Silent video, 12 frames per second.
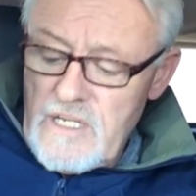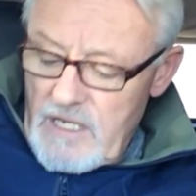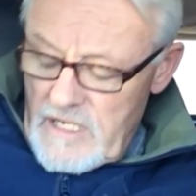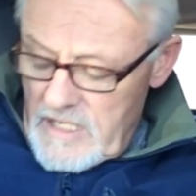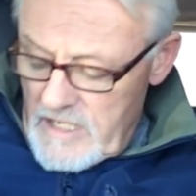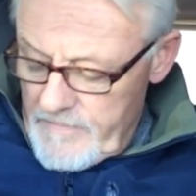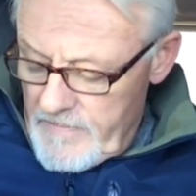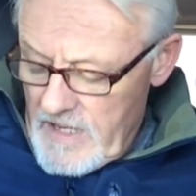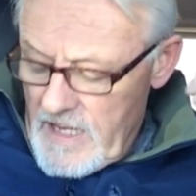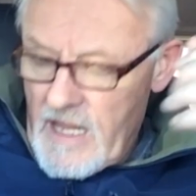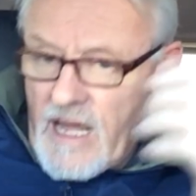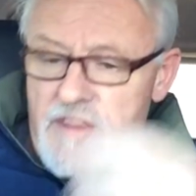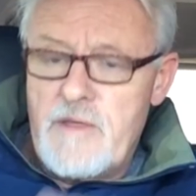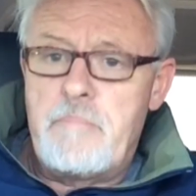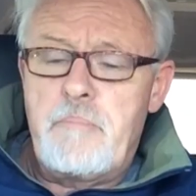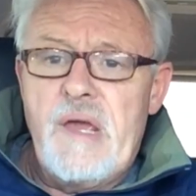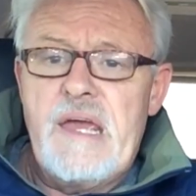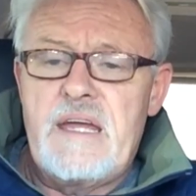And the
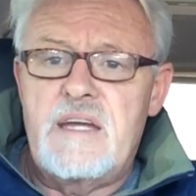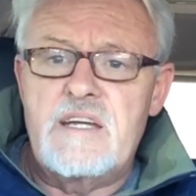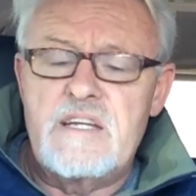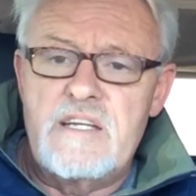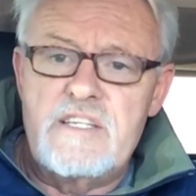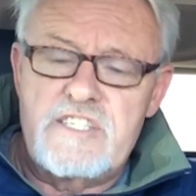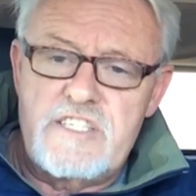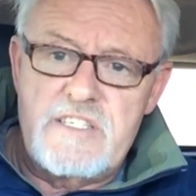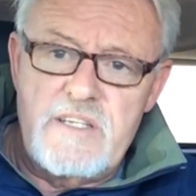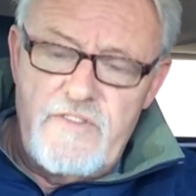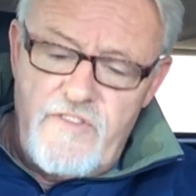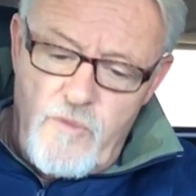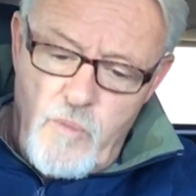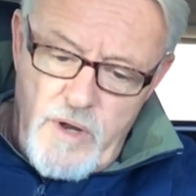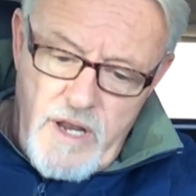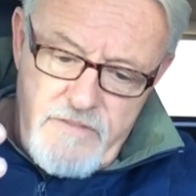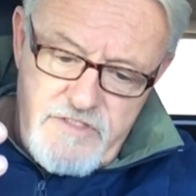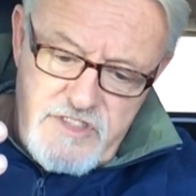pink, is, from what
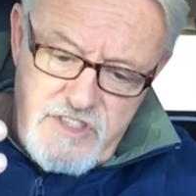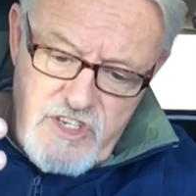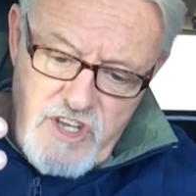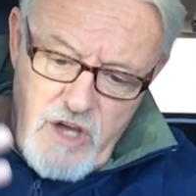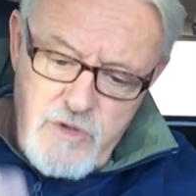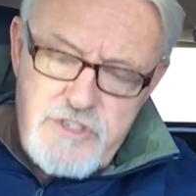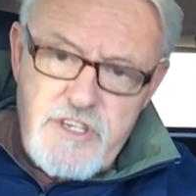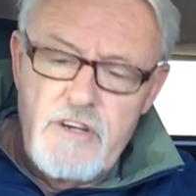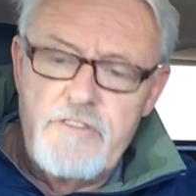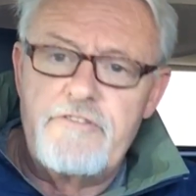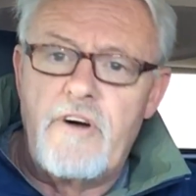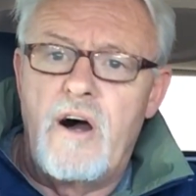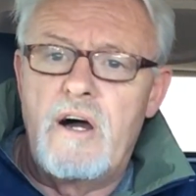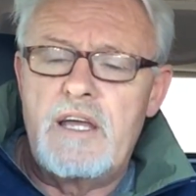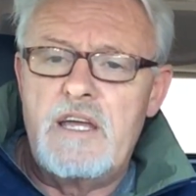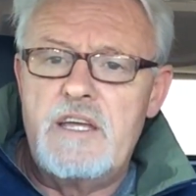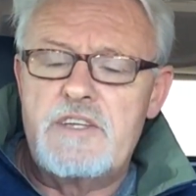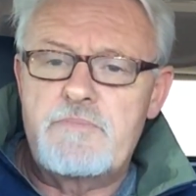I know so far,
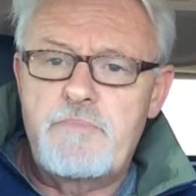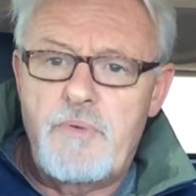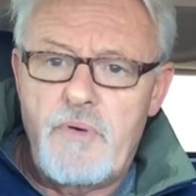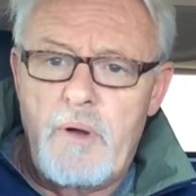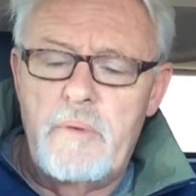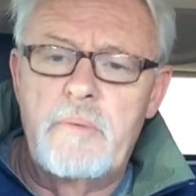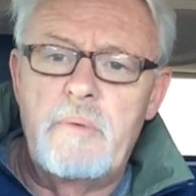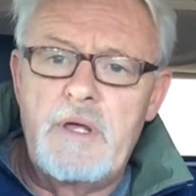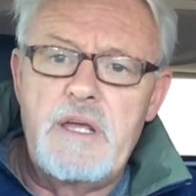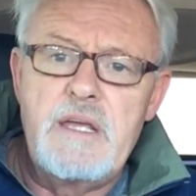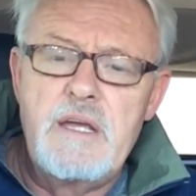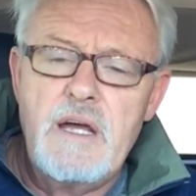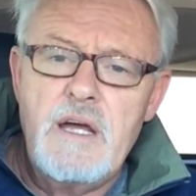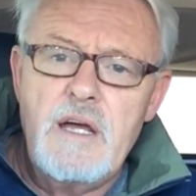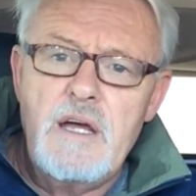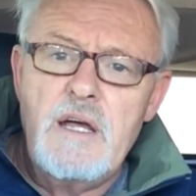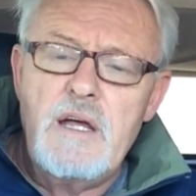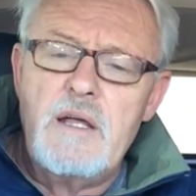is probably
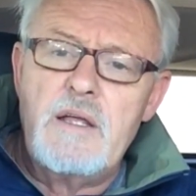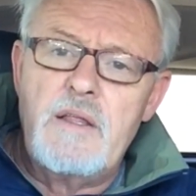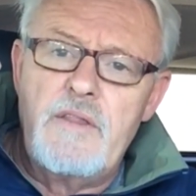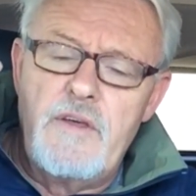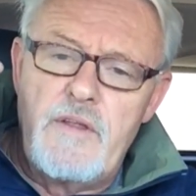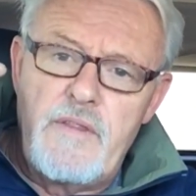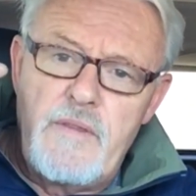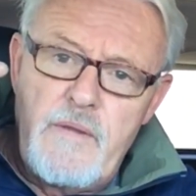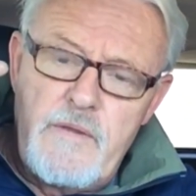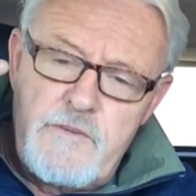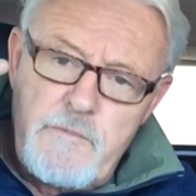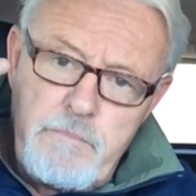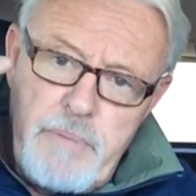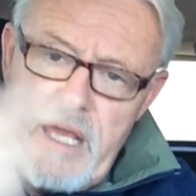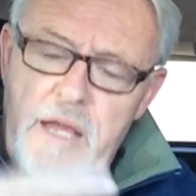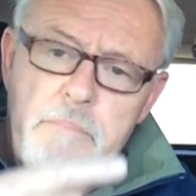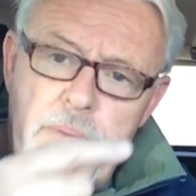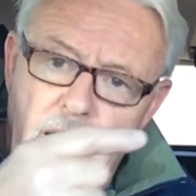that some
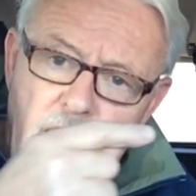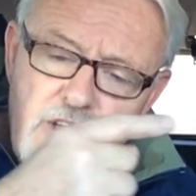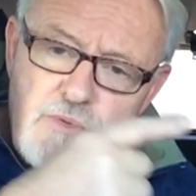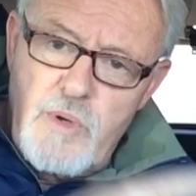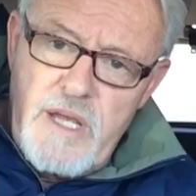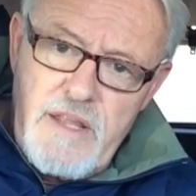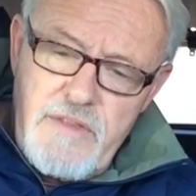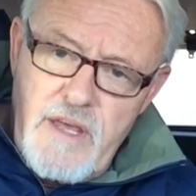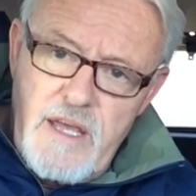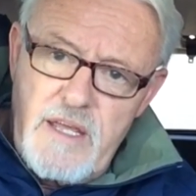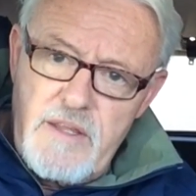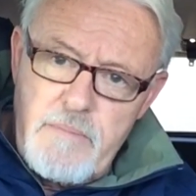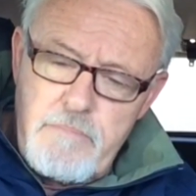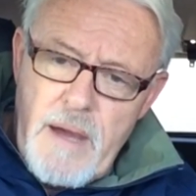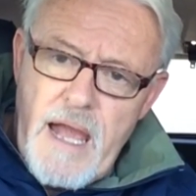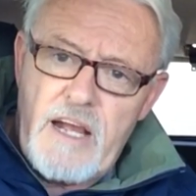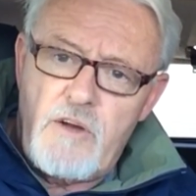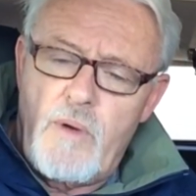pink pugs were in the
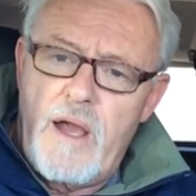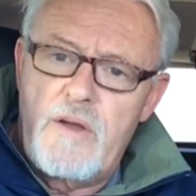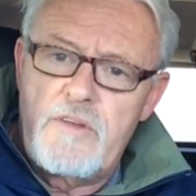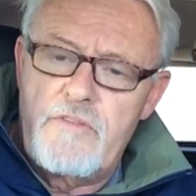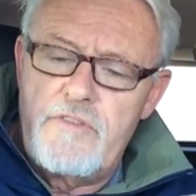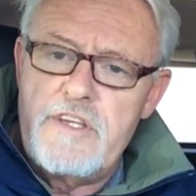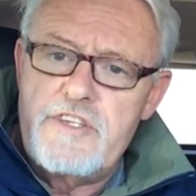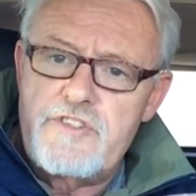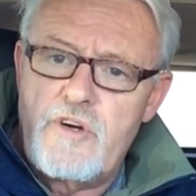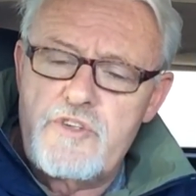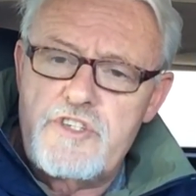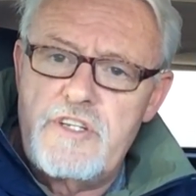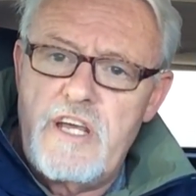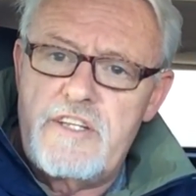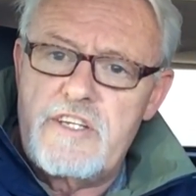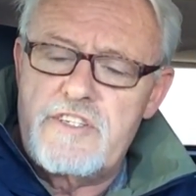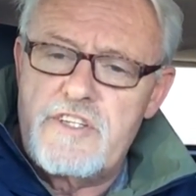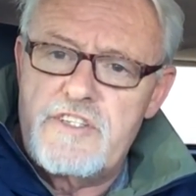background of these dog
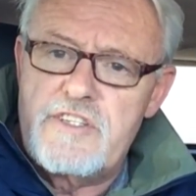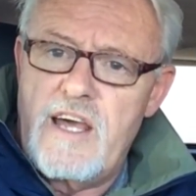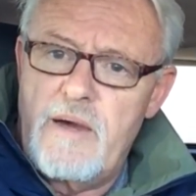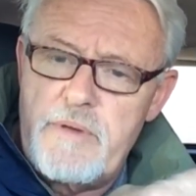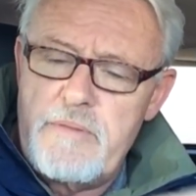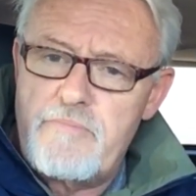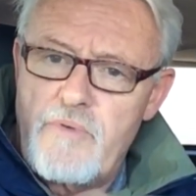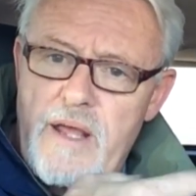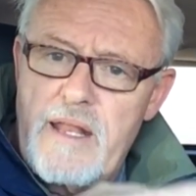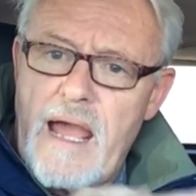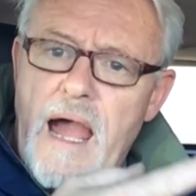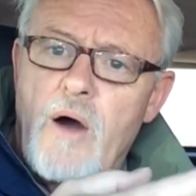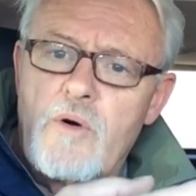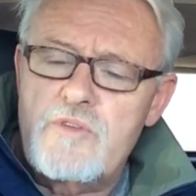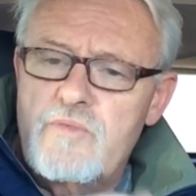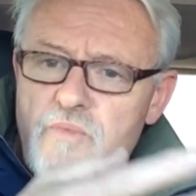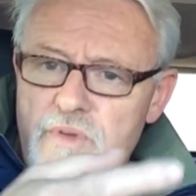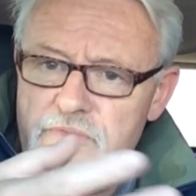genetics that's now been bred out
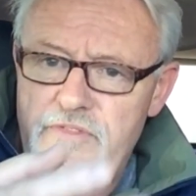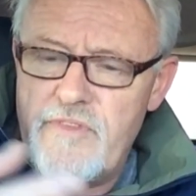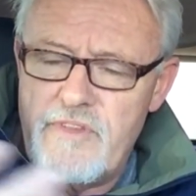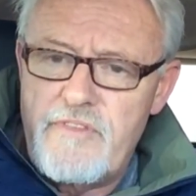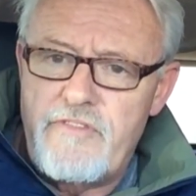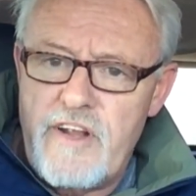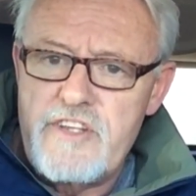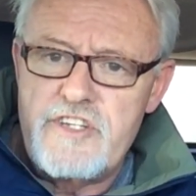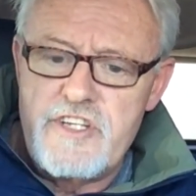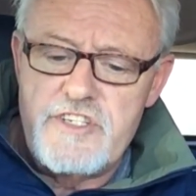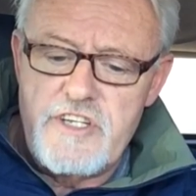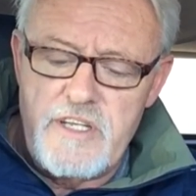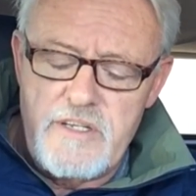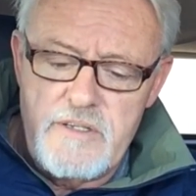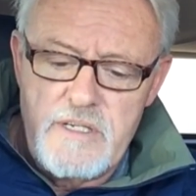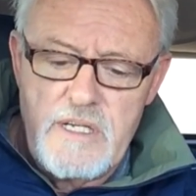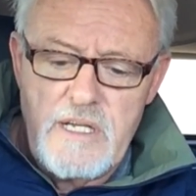with the Frenchie gene.